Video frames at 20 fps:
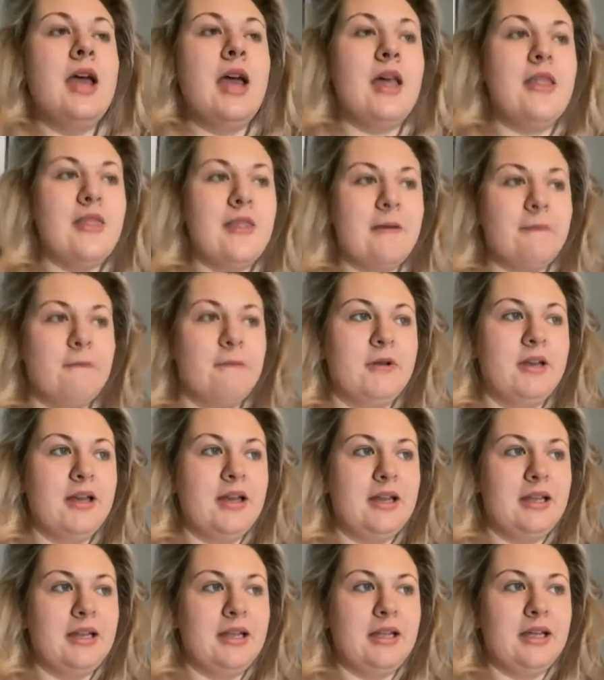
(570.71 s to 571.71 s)
And then we're
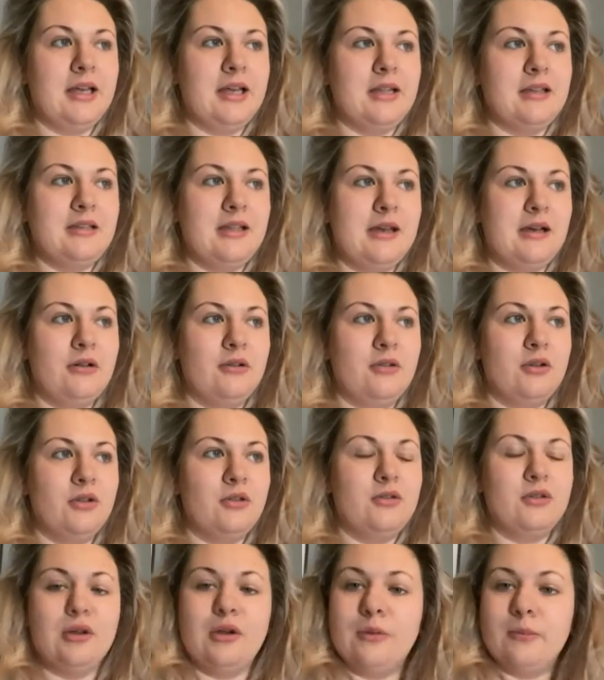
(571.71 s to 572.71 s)
heading down
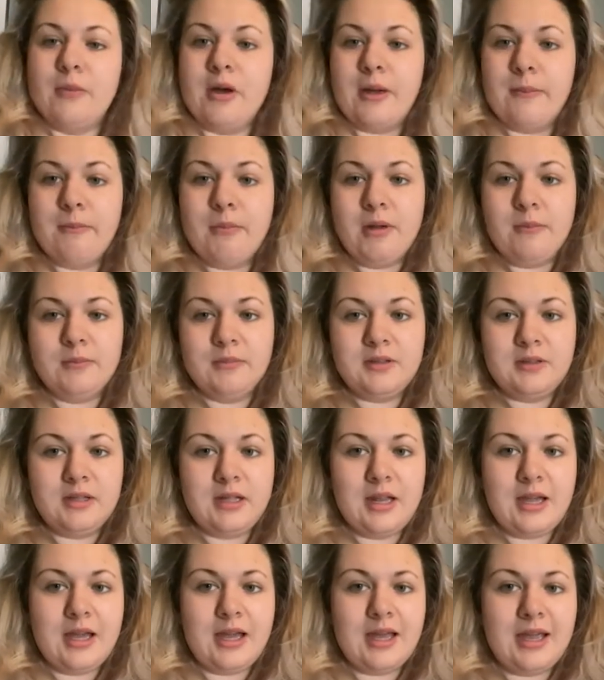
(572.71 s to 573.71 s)
to my mum's
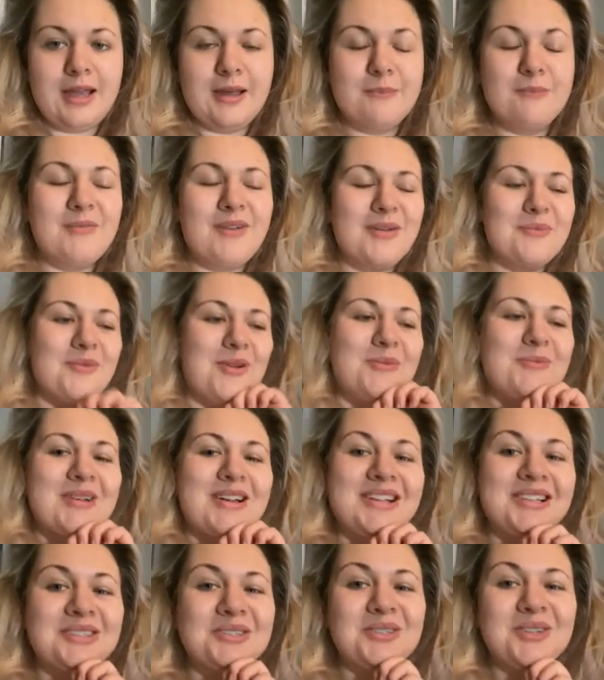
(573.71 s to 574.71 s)
today. My mum
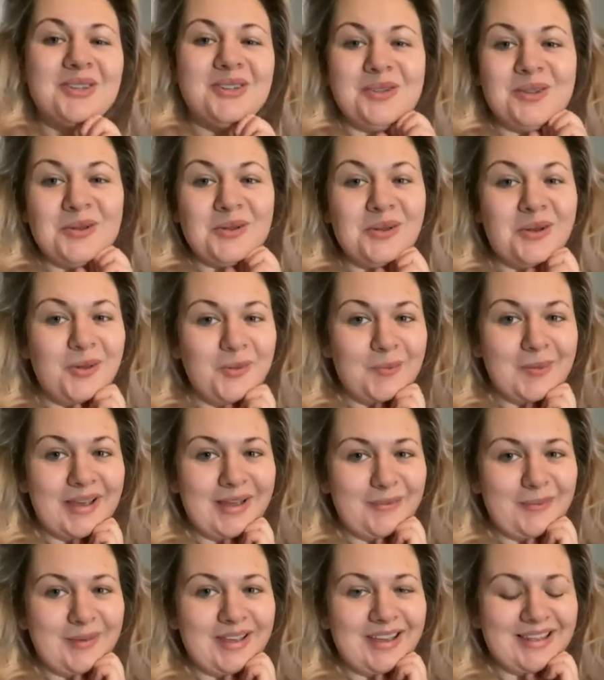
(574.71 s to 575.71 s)
has got two new
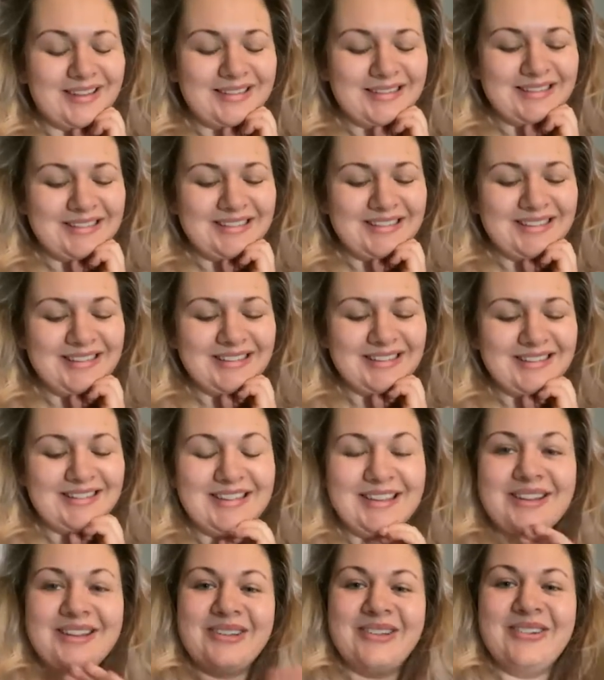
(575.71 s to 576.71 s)
baby kittens
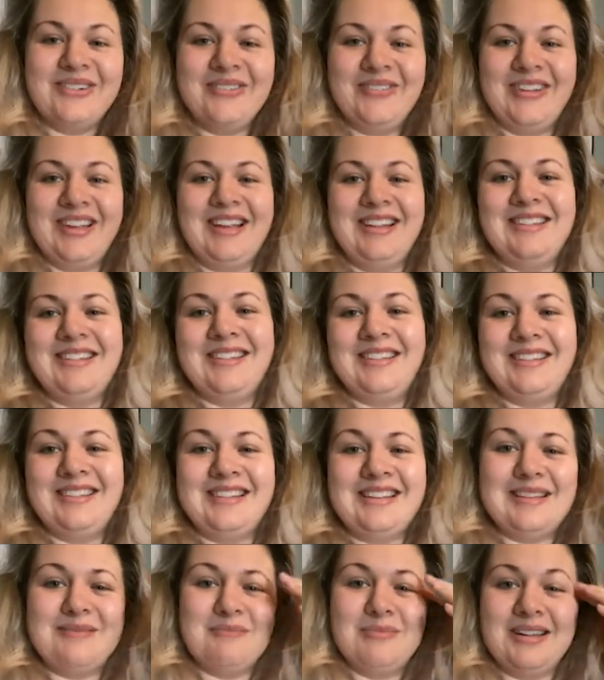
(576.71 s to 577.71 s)
I can't wait to
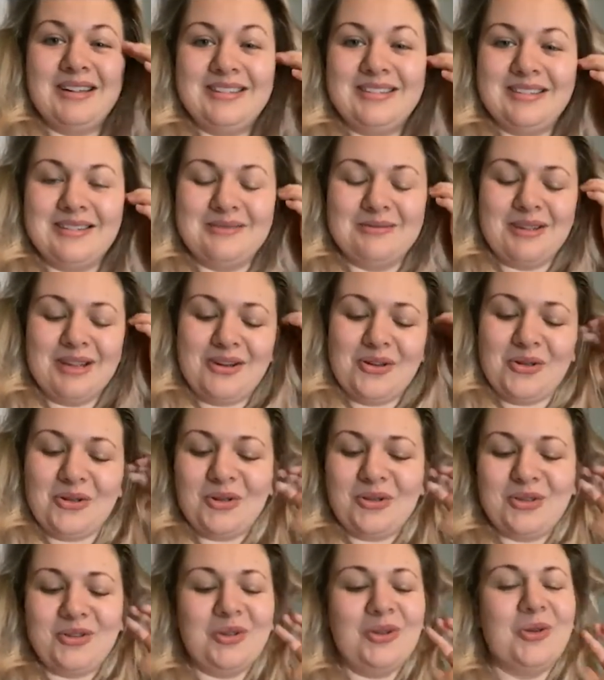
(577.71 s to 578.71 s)
see. Bless them, they
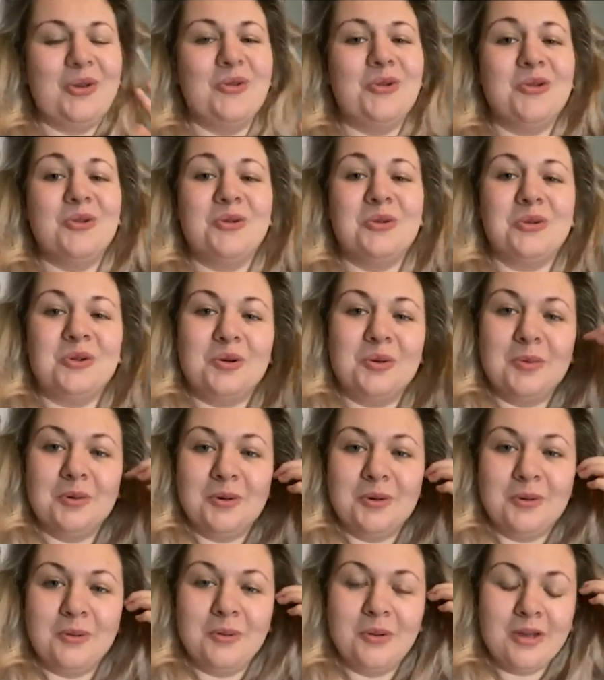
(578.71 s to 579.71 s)
look so
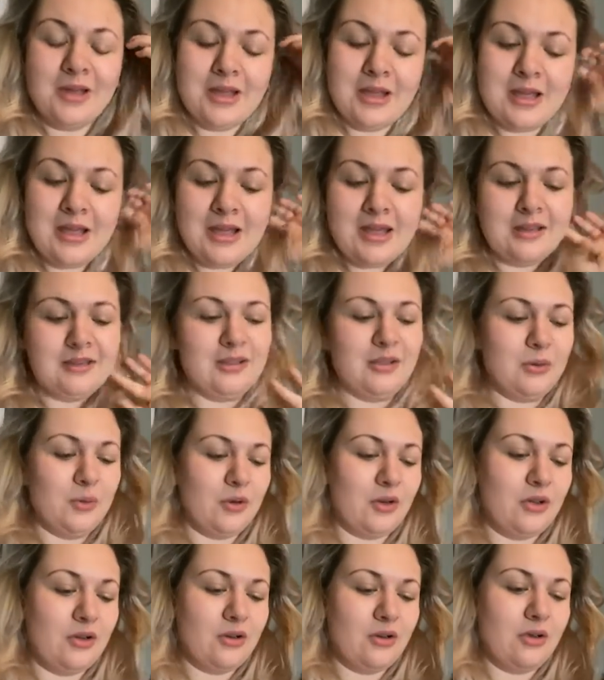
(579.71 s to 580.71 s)
adorable. So
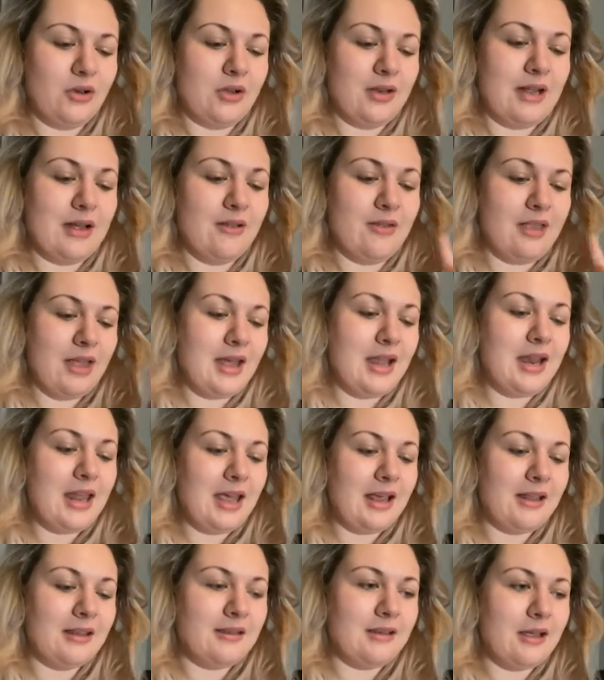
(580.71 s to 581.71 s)
we're going to go down there
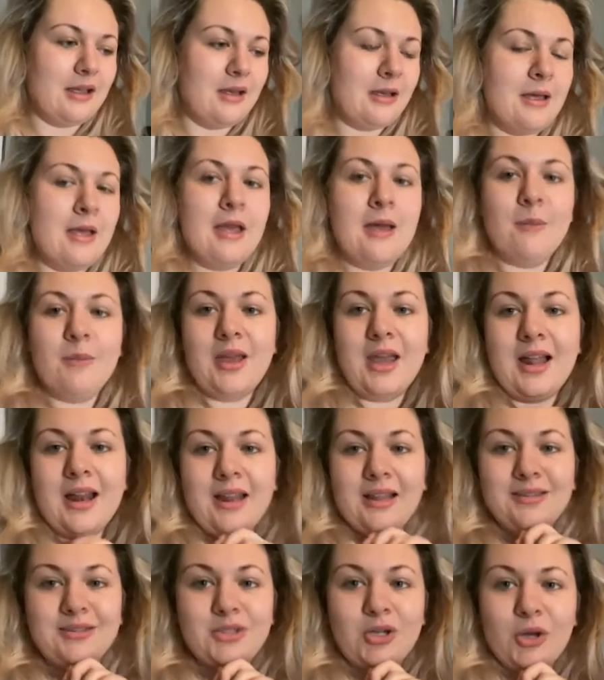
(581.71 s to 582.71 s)
later. But yeah,
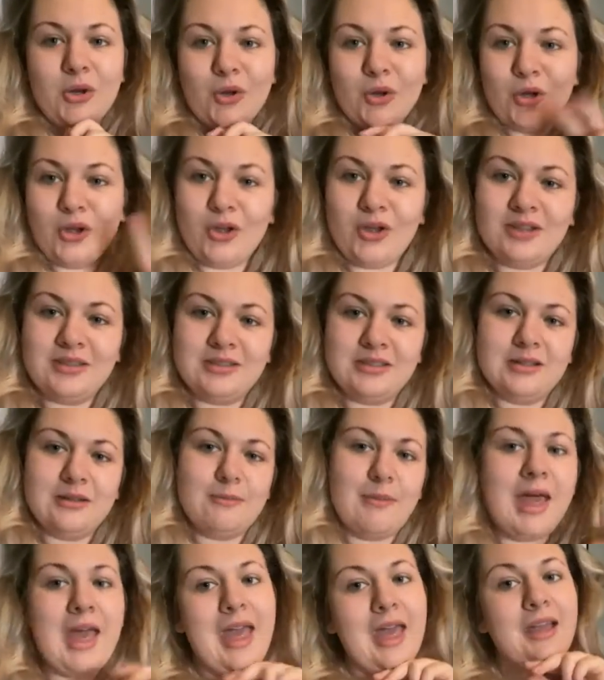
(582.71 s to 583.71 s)
let's go and cook
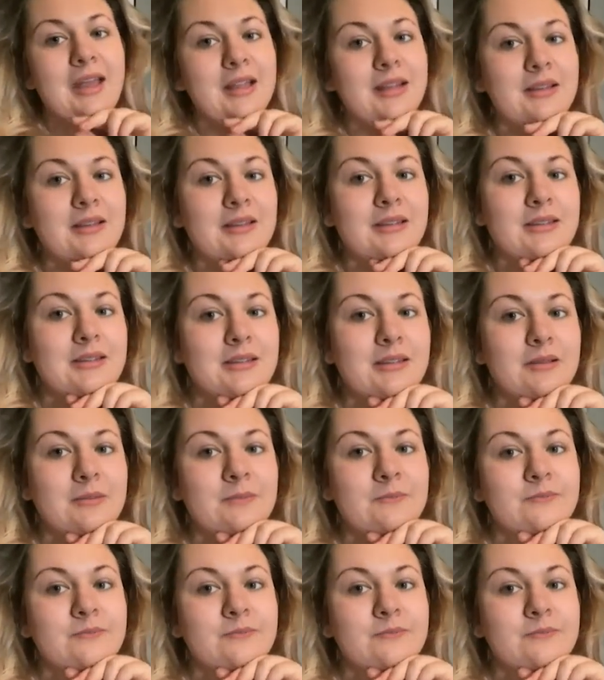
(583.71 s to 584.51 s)
some eggs.